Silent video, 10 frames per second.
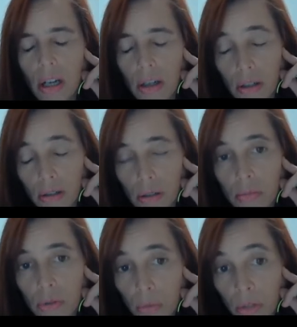a
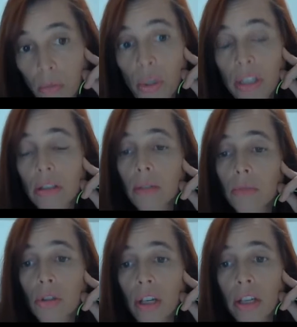problem when it
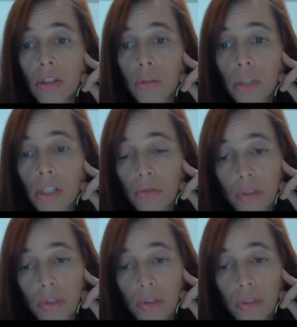comes to hate speech.